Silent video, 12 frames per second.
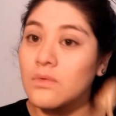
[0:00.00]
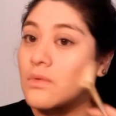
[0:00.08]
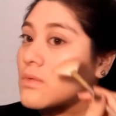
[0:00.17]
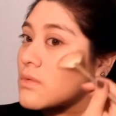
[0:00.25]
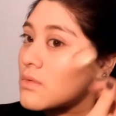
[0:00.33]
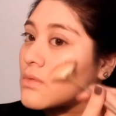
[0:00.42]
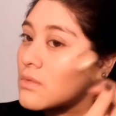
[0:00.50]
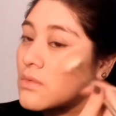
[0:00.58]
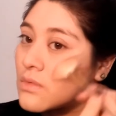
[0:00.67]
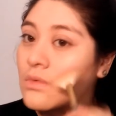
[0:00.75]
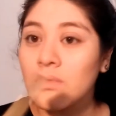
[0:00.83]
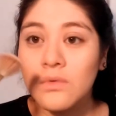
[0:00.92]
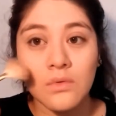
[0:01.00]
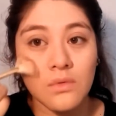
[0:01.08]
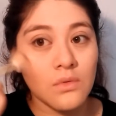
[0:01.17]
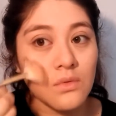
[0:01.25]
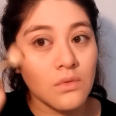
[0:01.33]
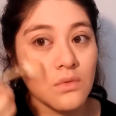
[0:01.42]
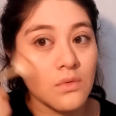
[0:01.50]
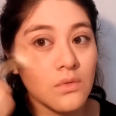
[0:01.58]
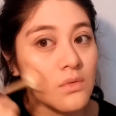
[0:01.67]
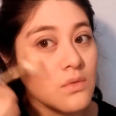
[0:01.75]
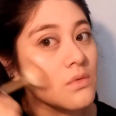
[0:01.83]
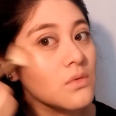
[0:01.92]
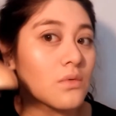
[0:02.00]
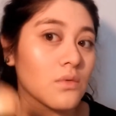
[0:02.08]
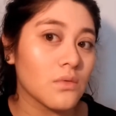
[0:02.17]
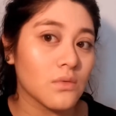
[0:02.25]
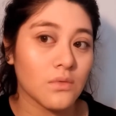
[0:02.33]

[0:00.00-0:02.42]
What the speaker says: (silence)